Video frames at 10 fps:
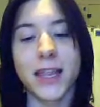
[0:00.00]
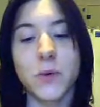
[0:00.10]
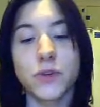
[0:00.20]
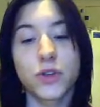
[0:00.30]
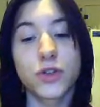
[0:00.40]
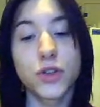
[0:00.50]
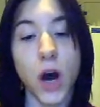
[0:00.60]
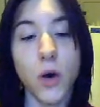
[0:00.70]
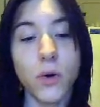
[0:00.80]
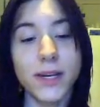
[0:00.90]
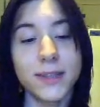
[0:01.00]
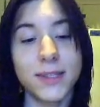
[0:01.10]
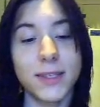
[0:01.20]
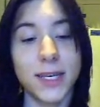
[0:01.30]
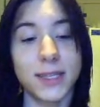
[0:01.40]
They were so
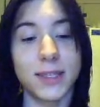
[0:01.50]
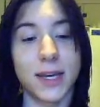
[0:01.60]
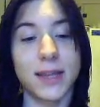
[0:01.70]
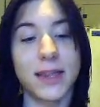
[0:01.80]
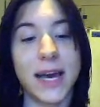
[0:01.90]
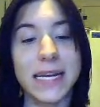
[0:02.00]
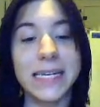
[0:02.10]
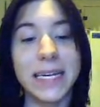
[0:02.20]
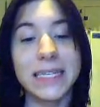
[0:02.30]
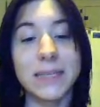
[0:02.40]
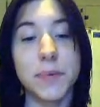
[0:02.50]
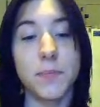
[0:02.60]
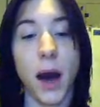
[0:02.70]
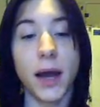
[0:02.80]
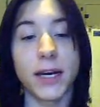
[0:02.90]
insistent that he needed to be
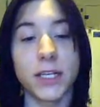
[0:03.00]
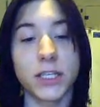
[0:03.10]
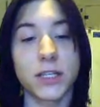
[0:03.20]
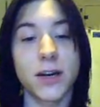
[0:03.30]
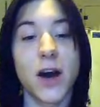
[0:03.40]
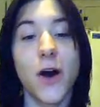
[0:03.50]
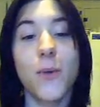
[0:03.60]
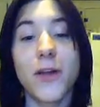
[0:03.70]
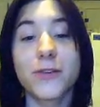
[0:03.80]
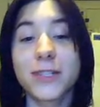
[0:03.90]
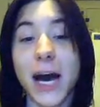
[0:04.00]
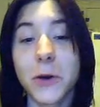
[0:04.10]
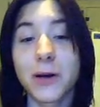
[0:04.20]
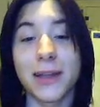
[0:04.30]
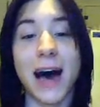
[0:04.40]
punished, whether dead
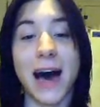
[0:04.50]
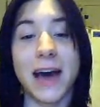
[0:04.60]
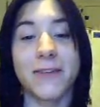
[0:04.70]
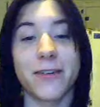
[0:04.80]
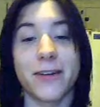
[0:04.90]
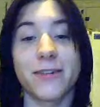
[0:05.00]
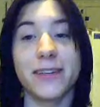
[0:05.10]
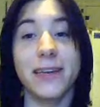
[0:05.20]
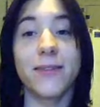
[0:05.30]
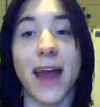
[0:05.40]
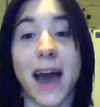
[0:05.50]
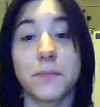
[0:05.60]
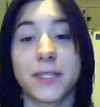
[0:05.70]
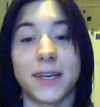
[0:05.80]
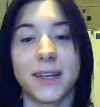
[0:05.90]
or alive, or even
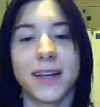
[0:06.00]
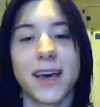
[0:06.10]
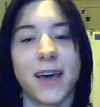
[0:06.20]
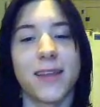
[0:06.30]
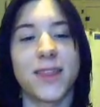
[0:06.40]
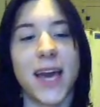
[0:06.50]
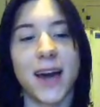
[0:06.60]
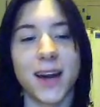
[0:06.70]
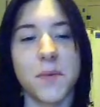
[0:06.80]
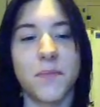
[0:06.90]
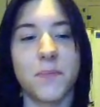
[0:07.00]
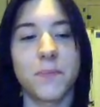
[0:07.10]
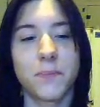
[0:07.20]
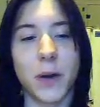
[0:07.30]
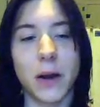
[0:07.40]
absent, that they ended up
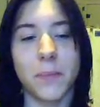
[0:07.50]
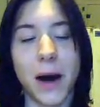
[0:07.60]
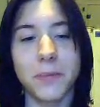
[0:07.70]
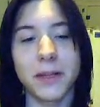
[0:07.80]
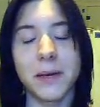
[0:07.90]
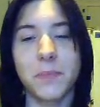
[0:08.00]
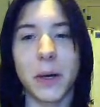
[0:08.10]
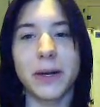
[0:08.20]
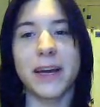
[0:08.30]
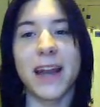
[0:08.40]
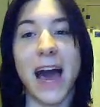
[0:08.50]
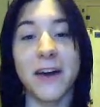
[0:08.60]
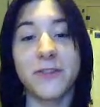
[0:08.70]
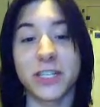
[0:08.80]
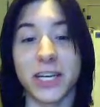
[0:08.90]
publicly burning an
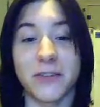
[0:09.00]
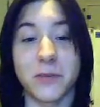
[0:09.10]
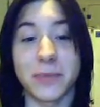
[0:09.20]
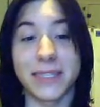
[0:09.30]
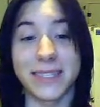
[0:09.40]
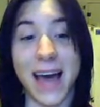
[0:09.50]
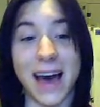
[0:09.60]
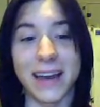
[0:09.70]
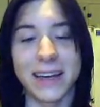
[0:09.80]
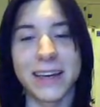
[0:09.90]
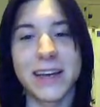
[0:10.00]
effigy of him instead.